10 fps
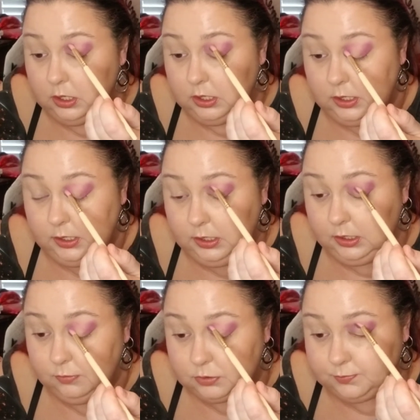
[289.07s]
He
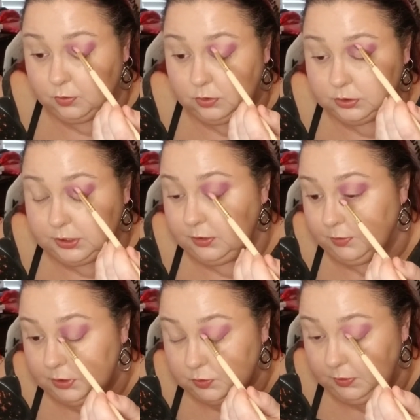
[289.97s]
was born
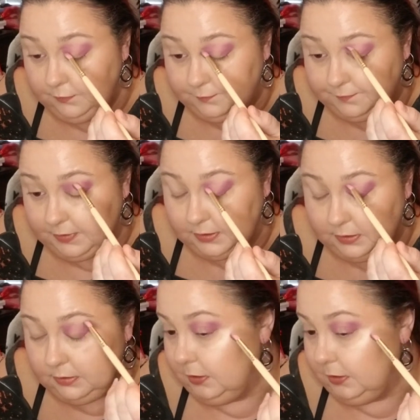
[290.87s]
January 25th.